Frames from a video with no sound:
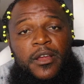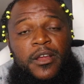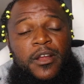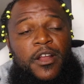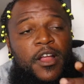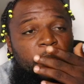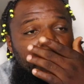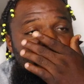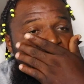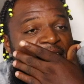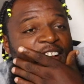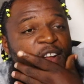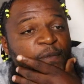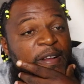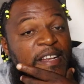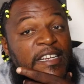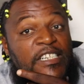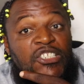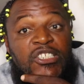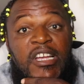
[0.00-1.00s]
You know what I mean? They
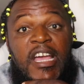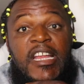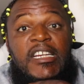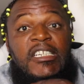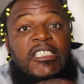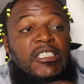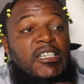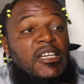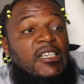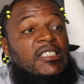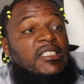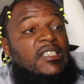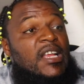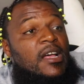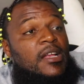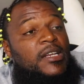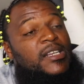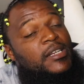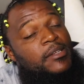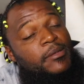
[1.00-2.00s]
really trying to shut us
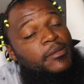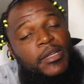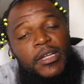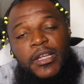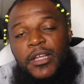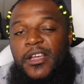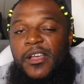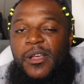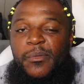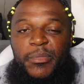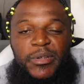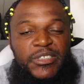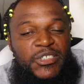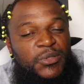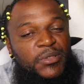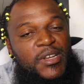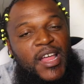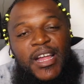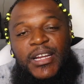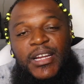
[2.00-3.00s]
all up,
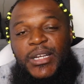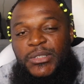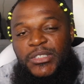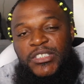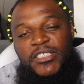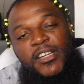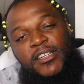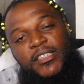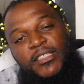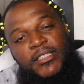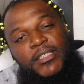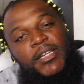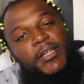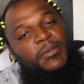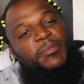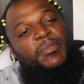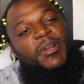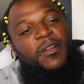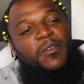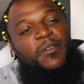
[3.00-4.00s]
but you're not gonna shut us
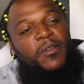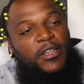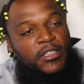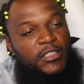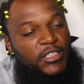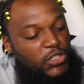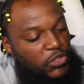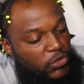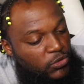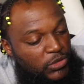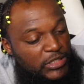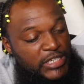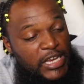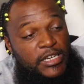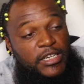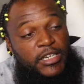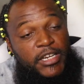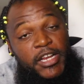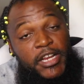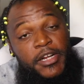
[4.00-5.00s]
up, bro, until you
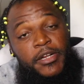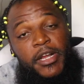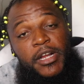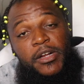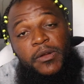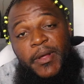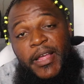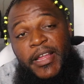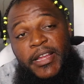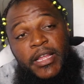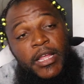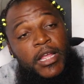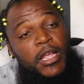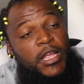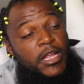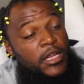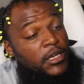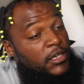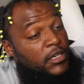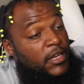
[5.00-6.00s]
take the internet away
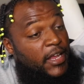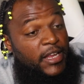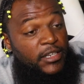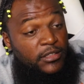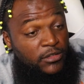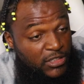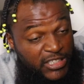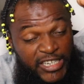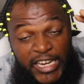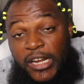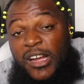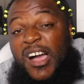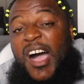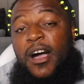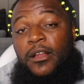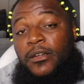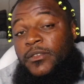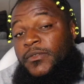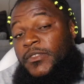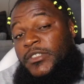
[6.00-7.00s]
and kill
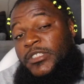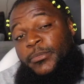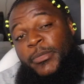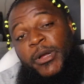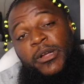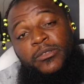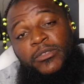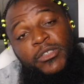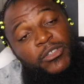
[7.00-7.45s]
all of us, bro.